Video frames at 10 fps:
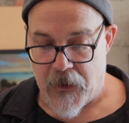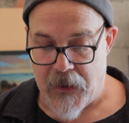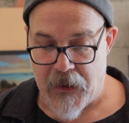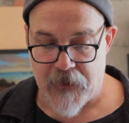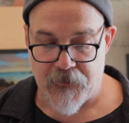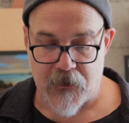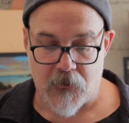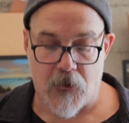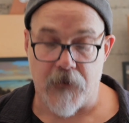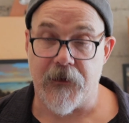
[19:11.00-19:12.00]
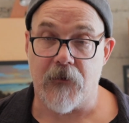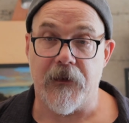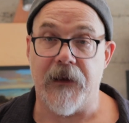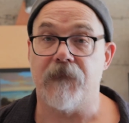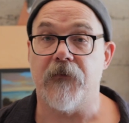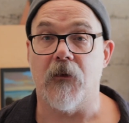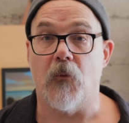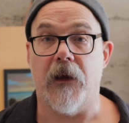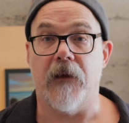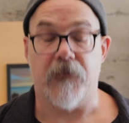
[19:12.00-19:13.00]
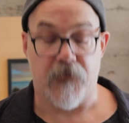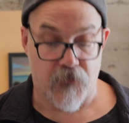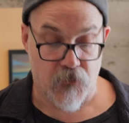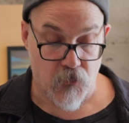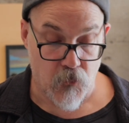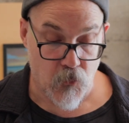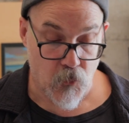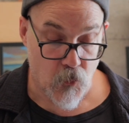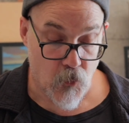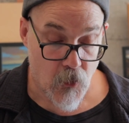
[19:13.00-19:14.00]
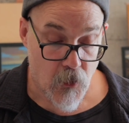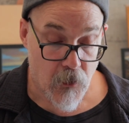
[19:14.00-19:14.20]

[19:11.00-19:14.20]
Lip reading: And there are nearly infinite ways to